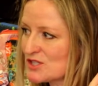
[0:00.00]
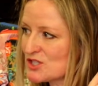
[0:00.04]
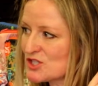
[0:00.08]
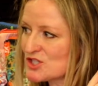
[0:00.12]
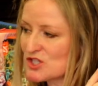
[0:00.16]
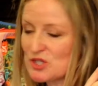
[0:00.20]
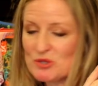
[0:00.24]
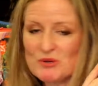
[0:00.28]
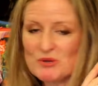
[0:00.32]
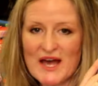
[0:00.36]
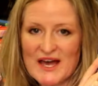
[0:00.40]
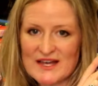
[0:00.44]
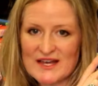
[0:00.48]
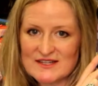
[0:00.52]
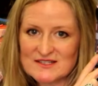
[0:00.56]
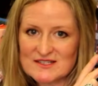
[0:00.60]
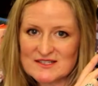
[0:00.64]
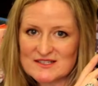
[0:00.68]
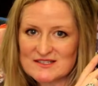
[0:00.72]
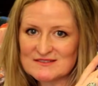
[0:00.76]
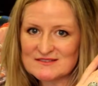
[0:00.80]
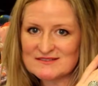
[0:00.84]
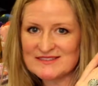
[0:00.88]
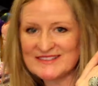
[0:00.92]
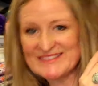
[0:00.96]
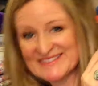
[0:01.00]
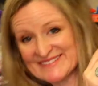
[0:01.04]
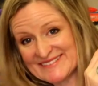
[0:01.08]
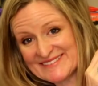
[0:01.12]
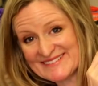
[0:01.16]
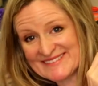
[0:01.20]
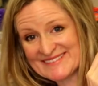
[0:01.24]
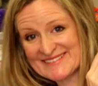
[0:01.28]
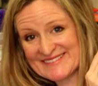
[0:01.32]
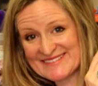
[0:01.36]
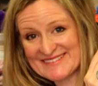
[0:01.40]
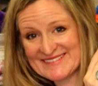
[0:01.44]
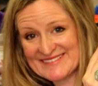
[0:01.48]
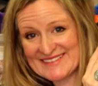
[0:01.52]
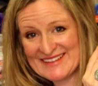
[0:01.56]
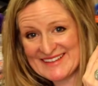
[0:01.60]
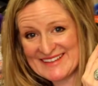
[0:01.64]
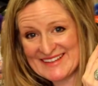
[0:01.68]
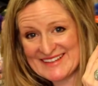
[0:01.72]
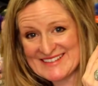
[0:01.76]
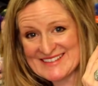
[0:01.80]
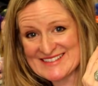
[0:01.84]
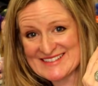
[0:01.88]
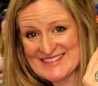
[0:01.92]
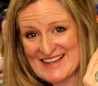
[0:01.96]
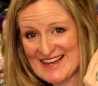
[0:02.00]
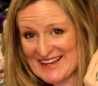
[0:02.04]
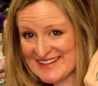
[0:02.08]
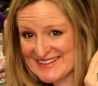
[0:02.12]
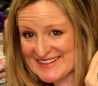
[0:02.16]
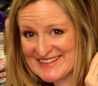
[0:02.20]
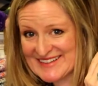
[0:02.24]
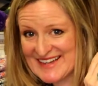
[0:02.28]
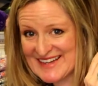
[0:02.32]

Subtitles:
2 heads inside the